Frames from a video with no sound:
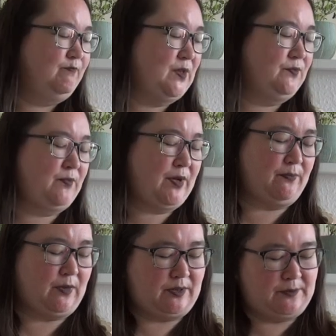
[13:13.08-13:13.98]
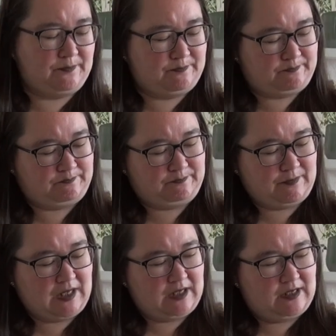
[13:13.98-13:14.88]
don't remember.
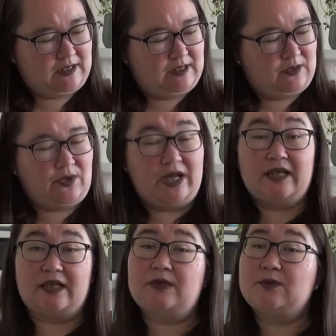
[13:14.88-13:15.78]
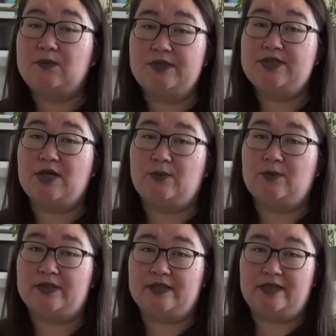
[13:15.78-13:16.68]
Weighing it will show
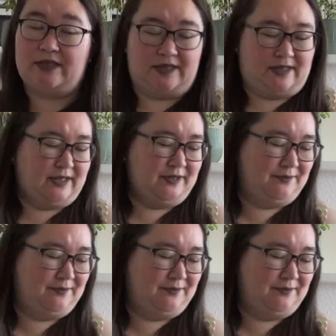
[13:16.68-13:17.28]
what it is.